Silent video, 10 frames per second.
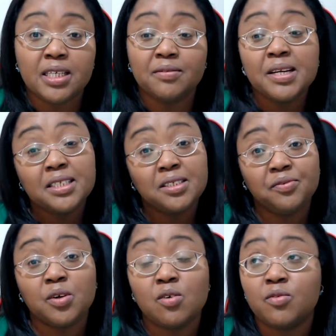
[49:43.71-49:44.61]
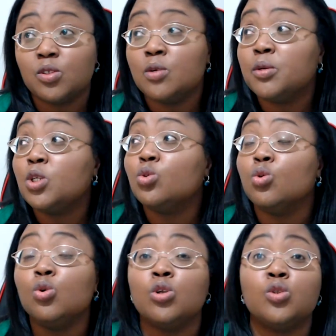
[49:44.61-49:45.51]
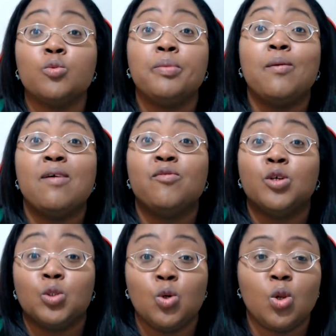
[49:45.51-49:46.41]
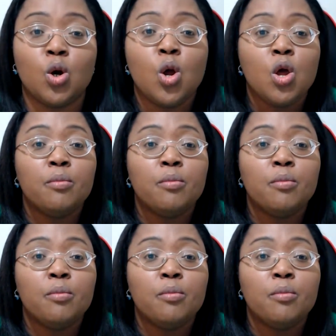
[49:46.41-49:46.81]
it's very difficult for somebody to hold on to power for so long.